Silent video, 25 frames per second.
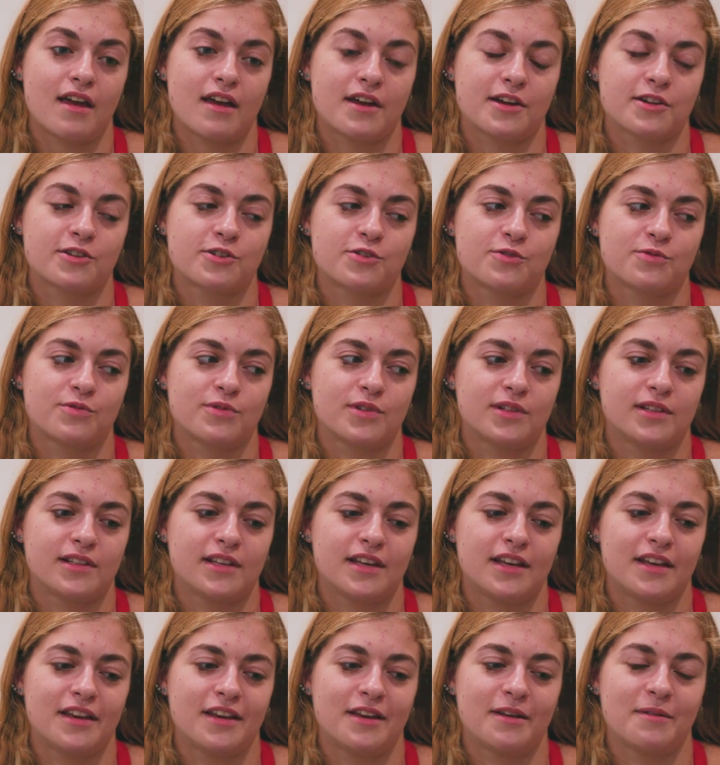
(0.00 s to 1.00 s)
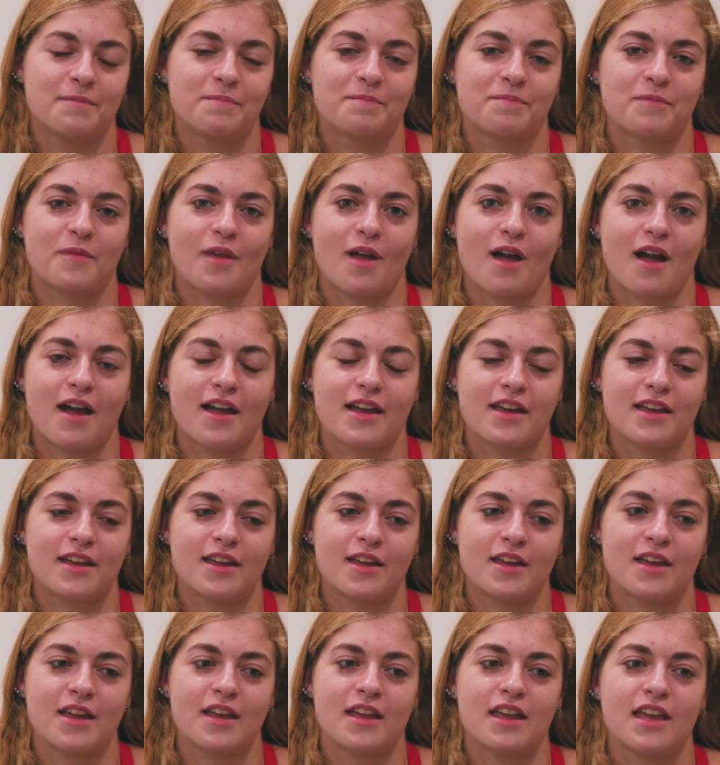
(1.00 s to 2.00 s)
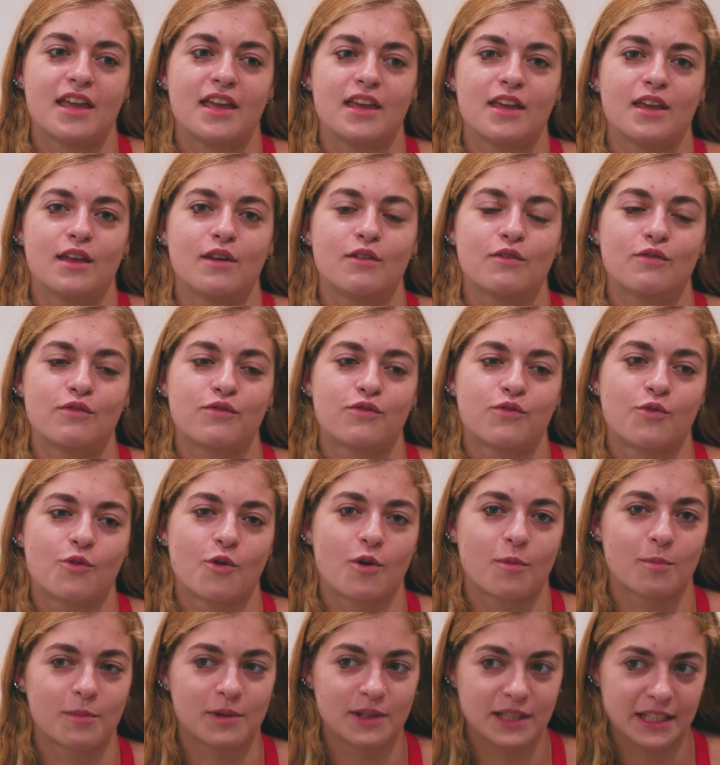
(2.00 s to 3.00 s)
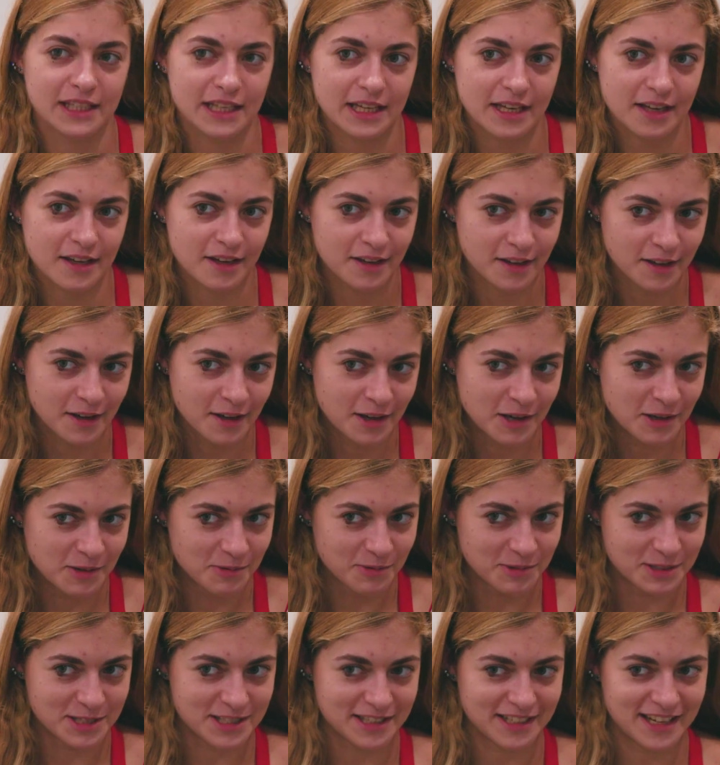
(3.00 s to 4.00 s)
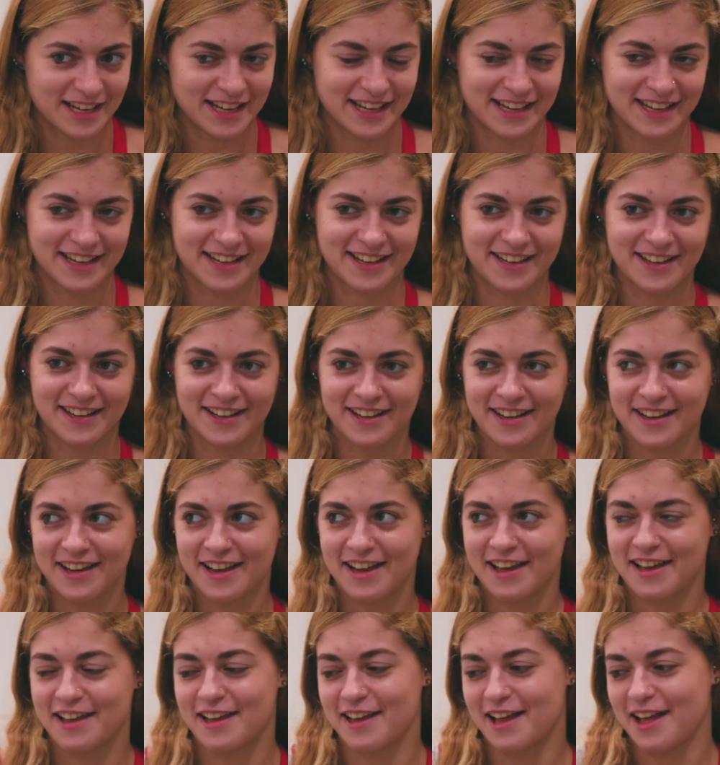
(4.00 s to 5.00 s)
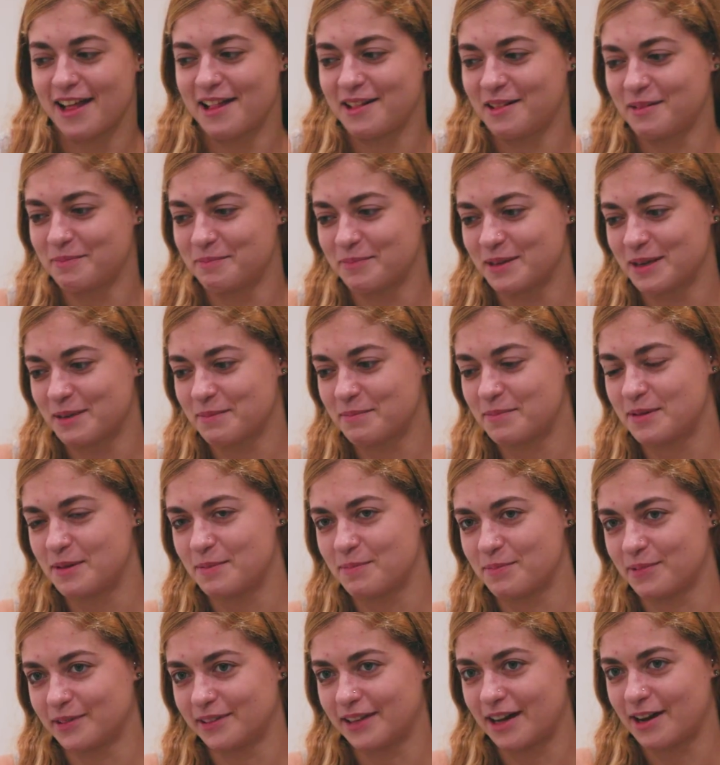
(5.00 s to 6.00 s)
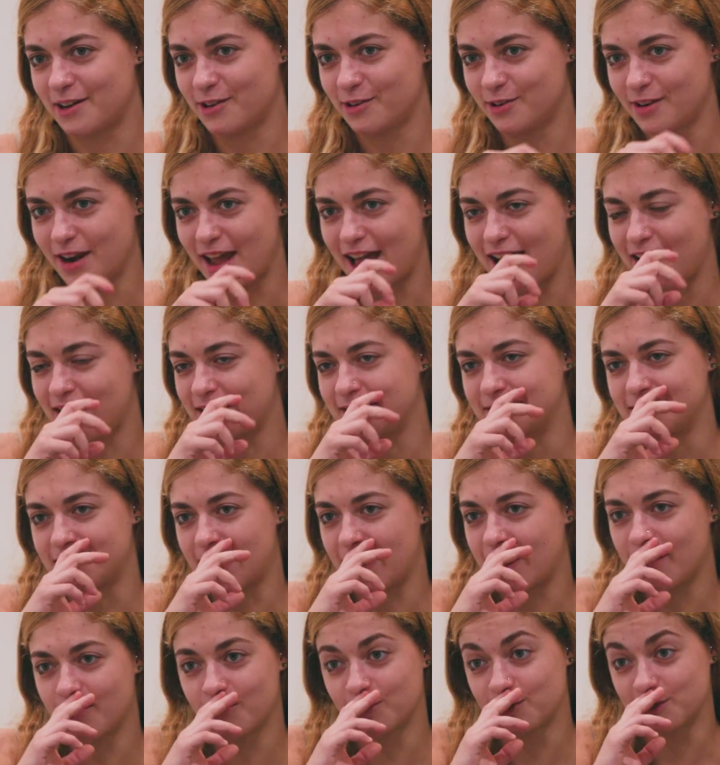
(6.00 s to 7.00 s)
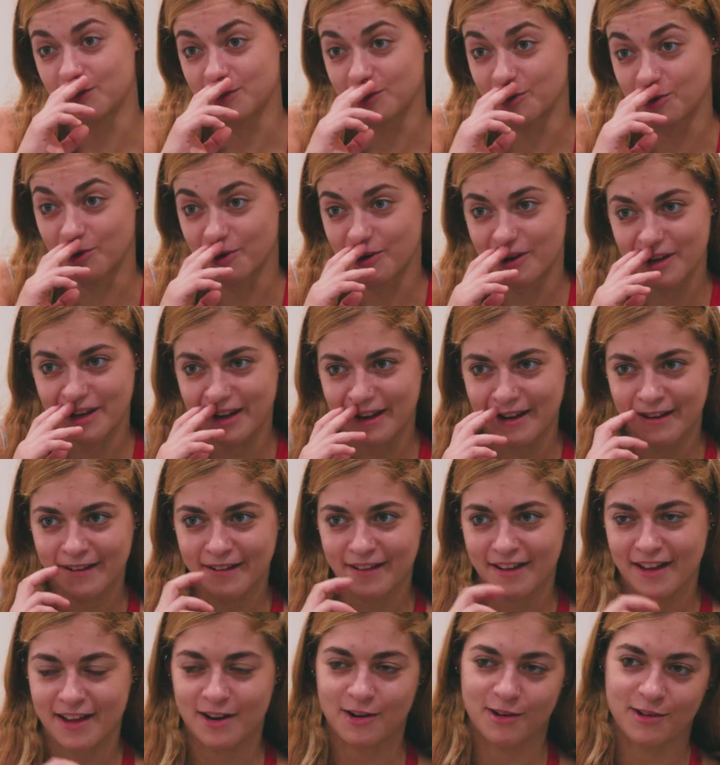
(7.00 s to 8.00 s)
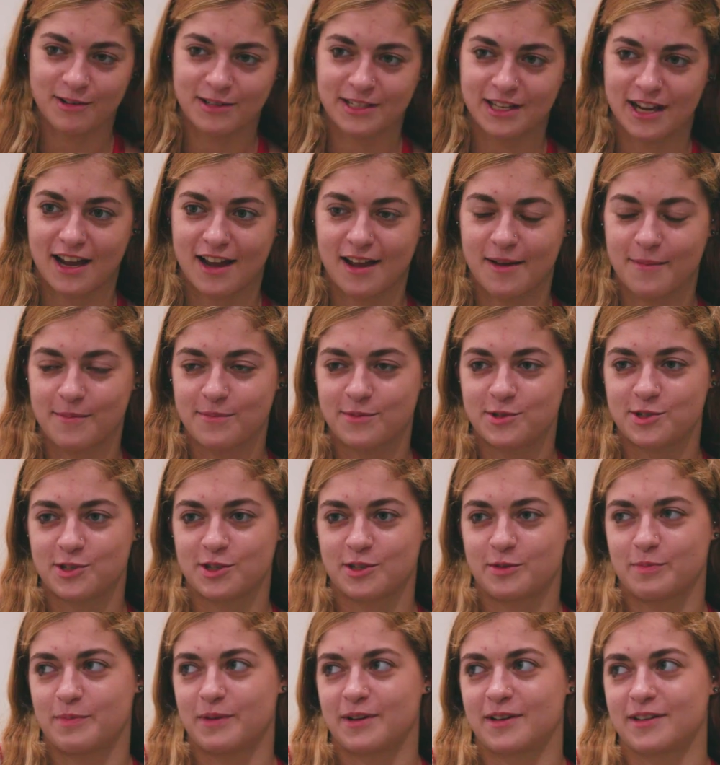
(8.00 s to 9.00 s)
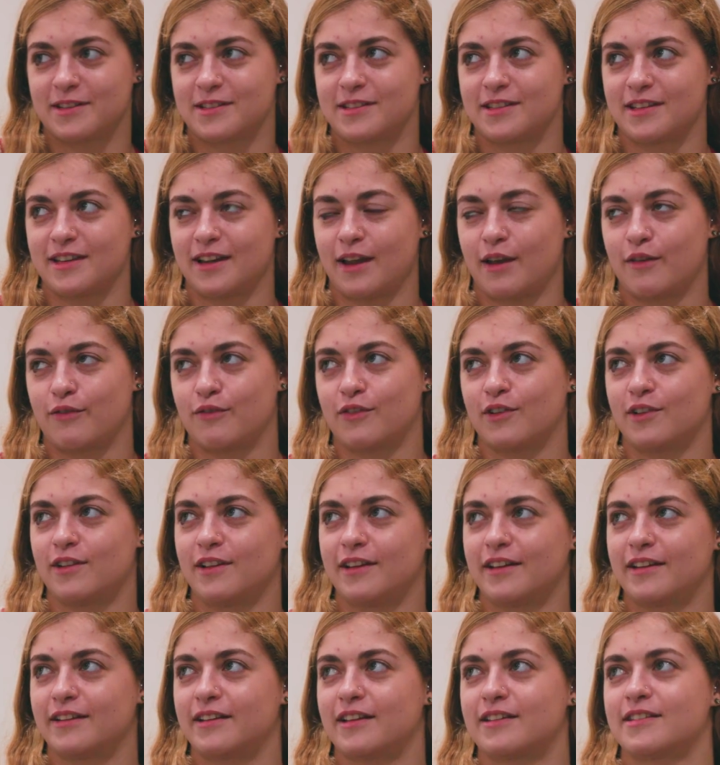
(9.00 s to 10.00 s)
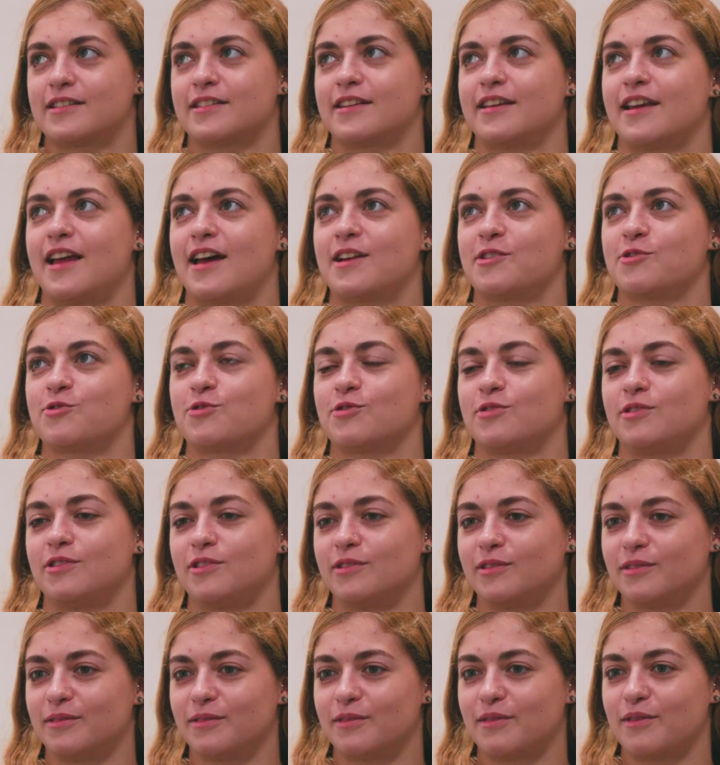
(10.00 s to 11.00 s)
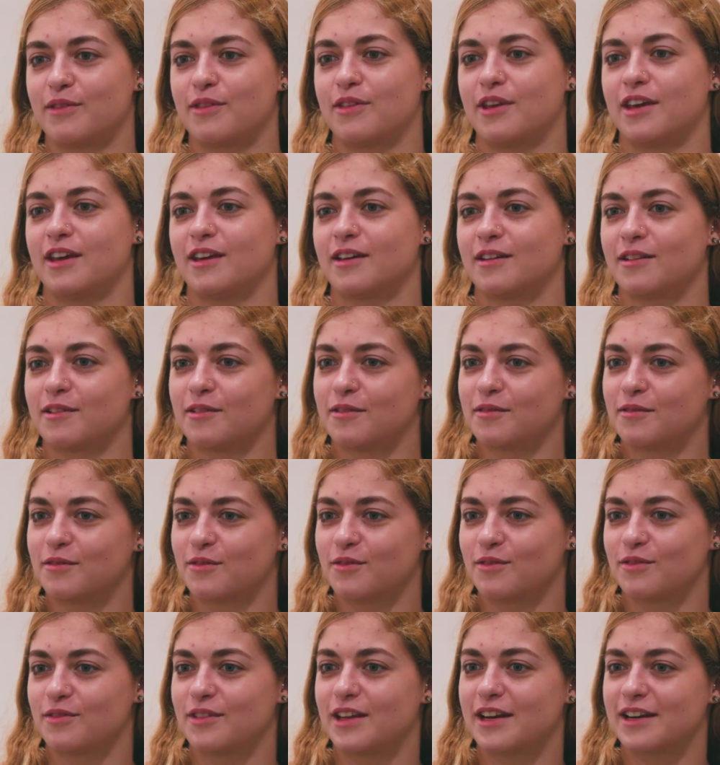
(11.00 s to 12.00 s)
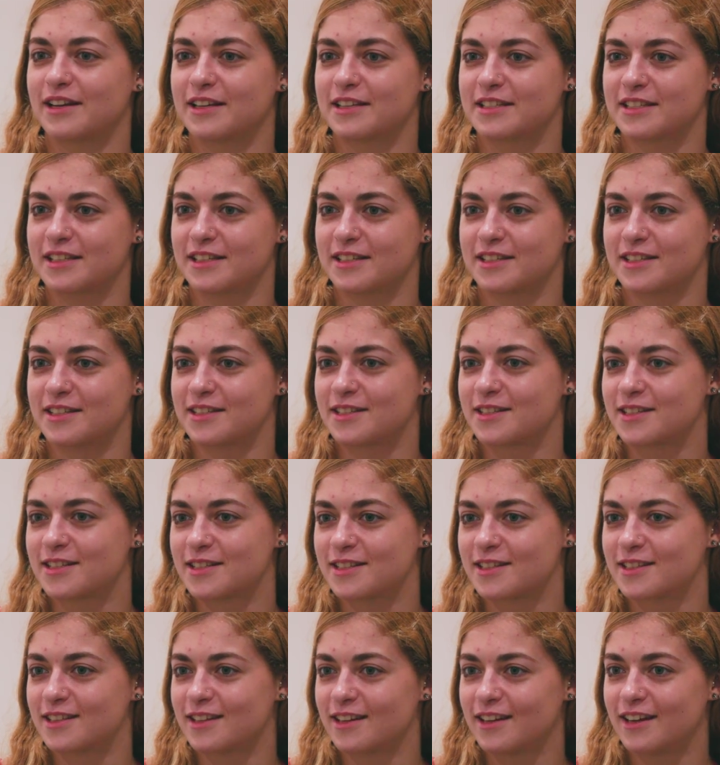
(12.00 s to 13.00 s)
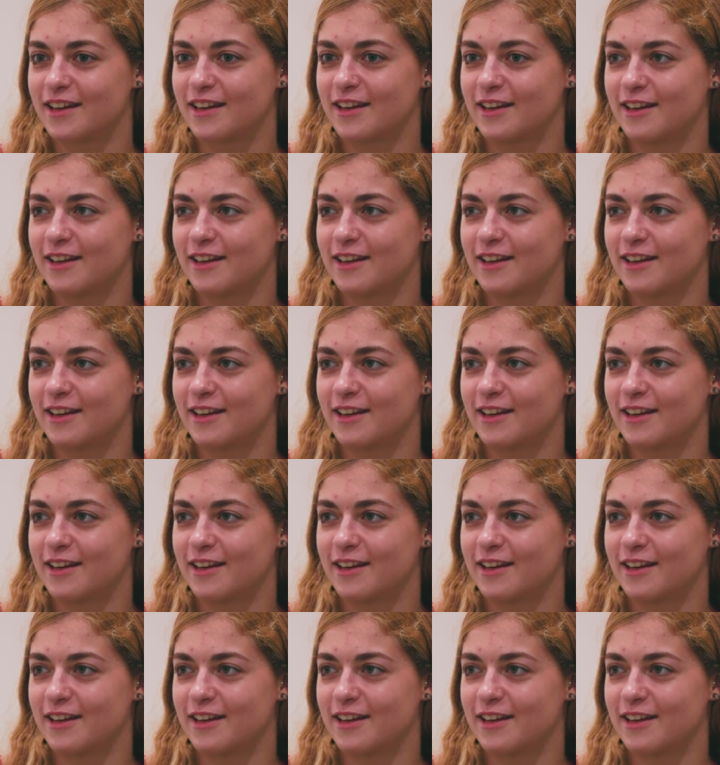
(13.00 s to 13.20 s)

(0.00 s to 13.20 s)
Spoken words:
actually, I informally was like helping people out as I was learning at all times, just because like I feel like that's a natural thing that exists.